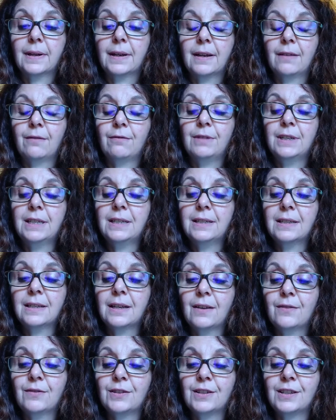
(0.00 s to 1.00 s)
and
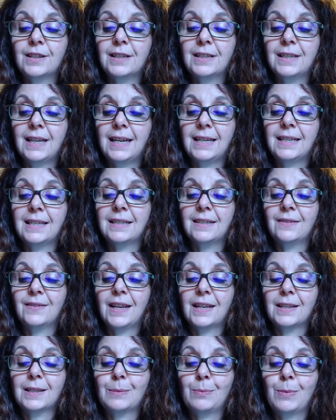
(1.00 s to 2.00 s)
rediscovers the taste of
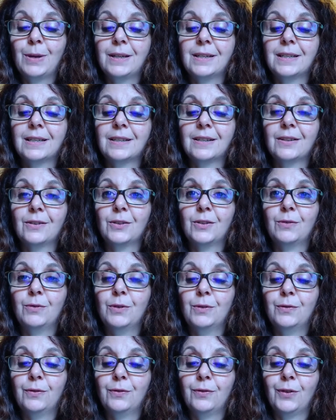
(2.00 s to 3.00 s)
that spice on the
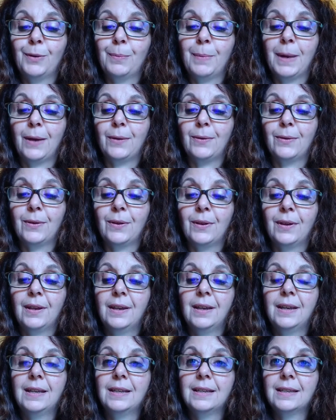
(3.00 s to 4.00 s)
roof of her mouth,
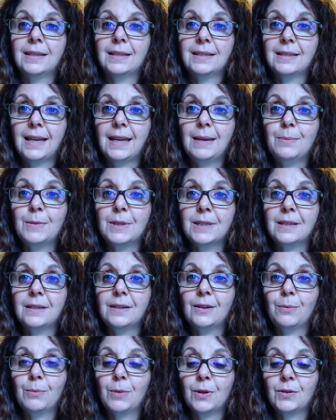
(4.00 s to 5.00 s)
the same as in
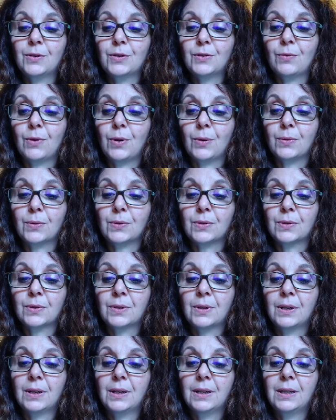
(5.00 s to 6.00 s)
her mother's rolls.
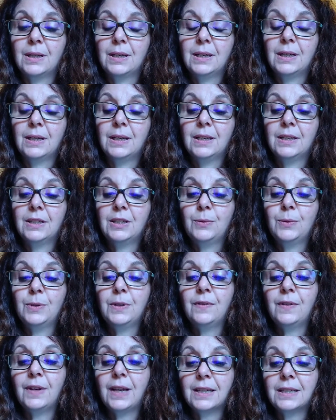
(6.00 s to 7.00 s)
She would
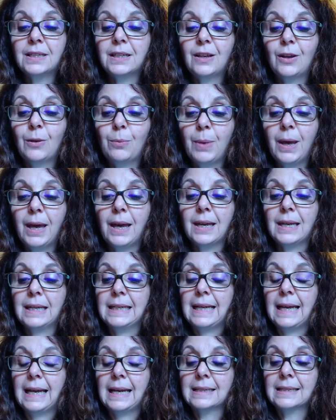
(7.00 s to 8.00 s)
have liked to go back and
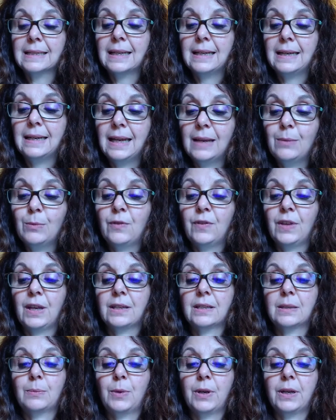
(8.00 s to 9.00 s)
ask the name of that
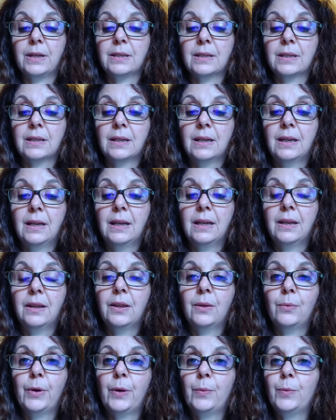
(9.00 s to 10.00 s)
spice,
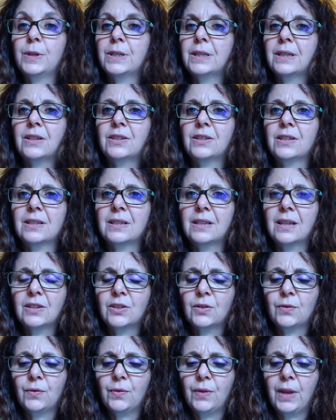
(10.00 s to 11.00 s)
the one with such a
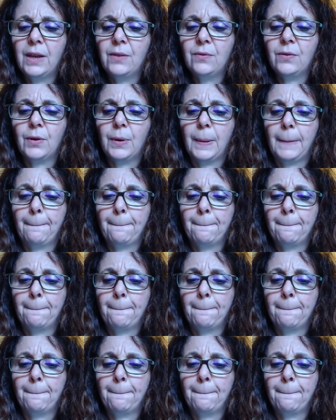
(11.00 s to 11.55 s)
subtle flavour.